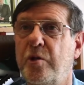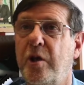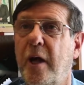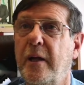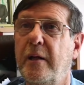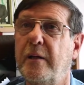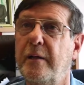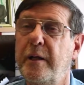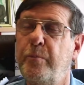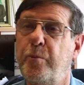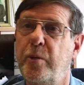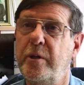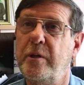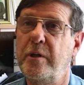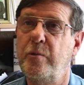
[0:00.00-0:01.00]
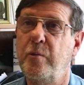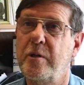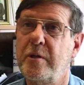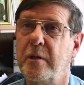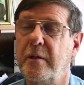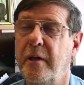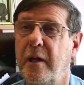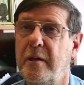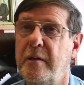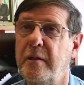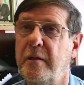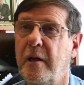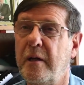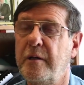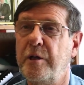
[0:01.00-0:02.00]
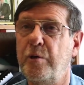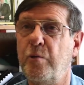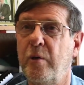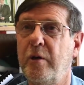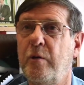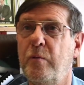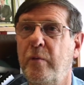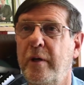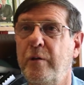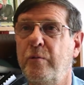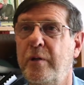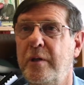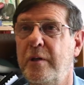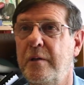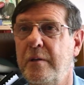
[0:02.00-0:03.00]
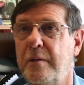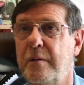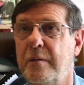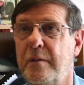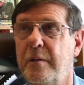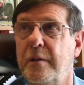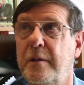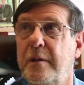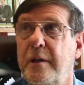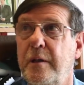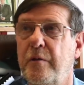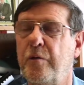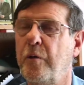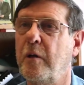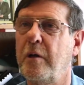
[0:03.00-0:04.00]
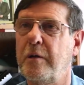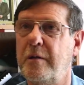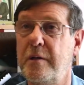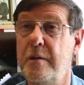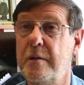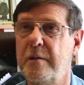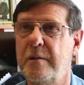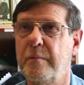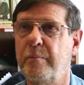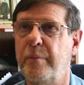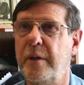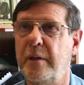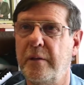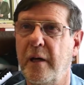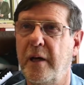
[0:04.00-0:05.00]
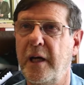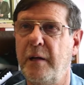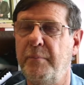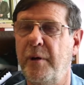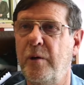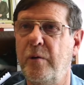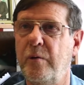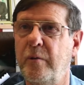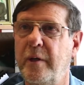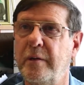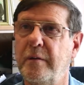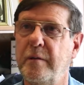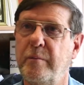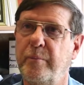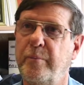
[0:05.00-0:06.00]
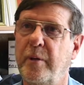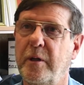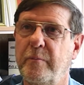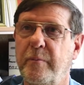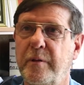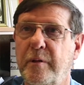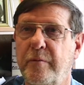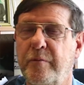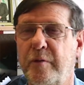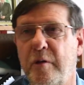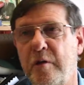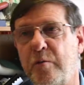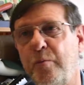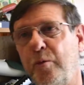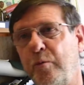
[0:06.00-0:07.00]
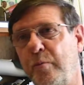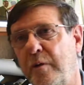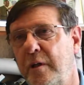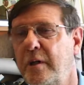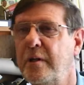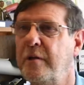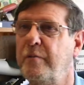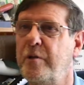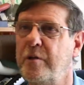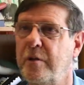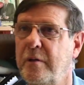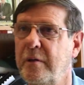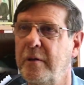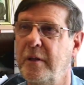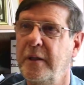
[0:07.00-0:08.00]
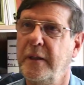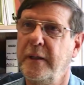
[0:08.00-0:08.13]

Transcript: giant leap we did was in 1991 when the authorities, being the IMO and the Department of Transport Marine Division,